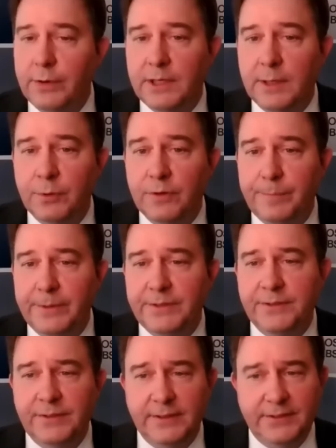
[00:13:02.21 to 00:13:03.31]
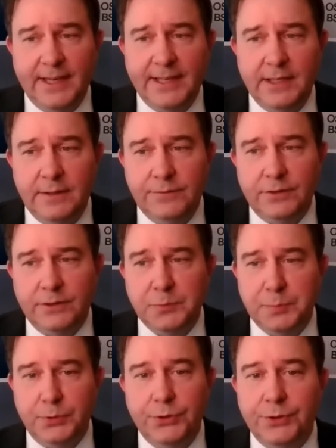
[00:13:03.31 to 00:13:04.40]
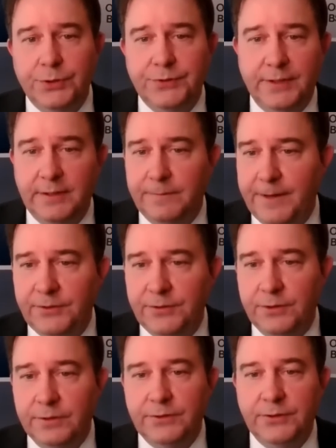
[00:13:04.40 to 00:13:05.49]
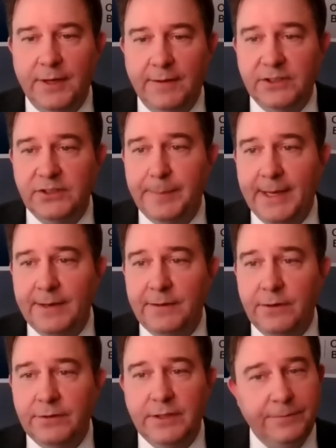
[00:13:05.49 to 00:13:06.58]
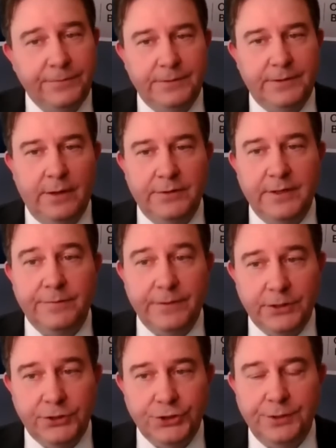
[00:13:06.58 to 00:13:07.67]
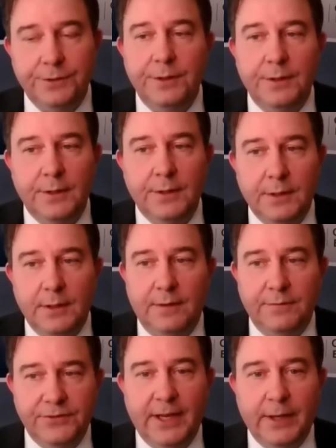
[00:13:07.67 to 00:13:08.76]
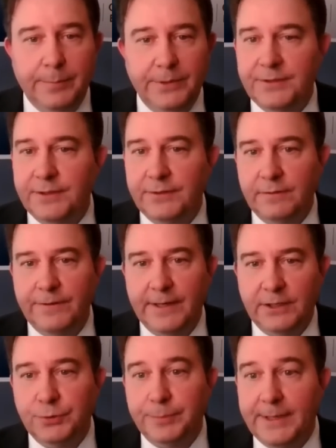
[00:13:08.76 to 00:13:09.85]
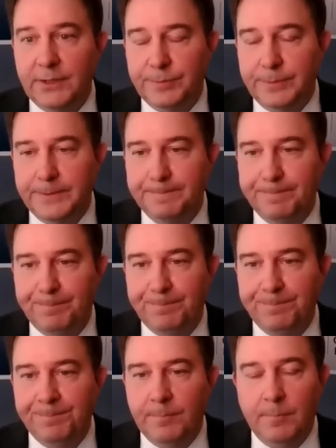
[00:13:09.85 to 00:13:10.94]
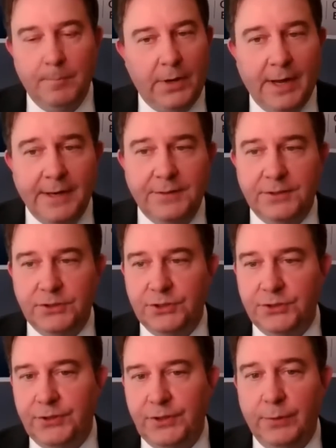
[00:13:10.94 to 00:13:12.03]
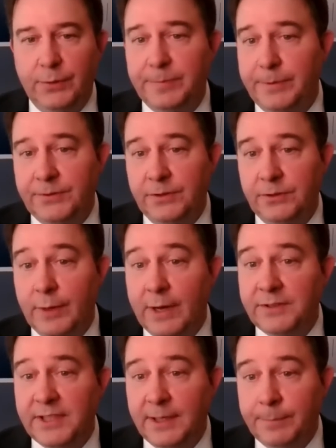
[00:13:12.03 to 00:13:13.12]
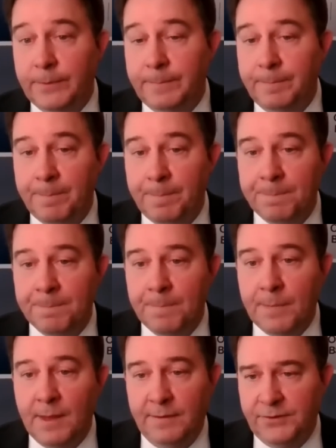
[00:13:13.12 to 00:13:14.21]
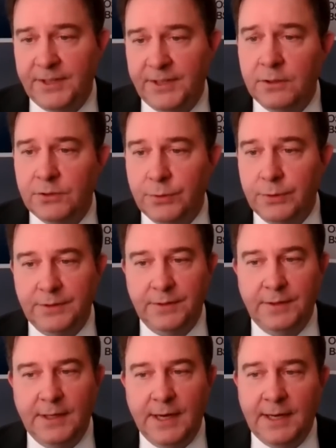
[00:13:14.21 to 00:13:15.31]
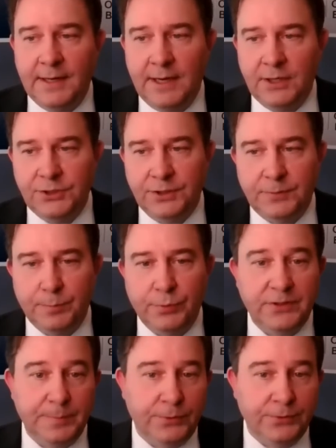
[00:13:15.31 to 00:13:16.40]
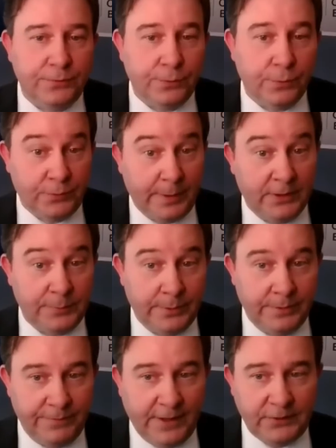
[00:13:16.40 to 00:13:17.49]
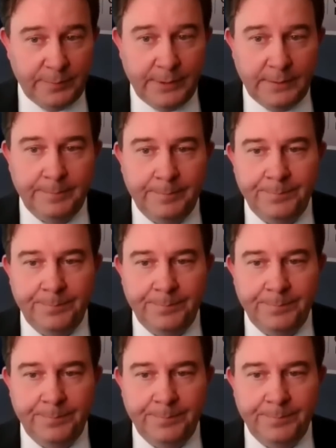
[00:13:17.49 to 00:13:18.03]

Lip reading: number of business executives, entrepreneurs, and investors have expanded their definition of sound business and financial management. Bodies such as the U.S. Business Roundtable, the signatory to the United Nations Principles for Responsible Investment,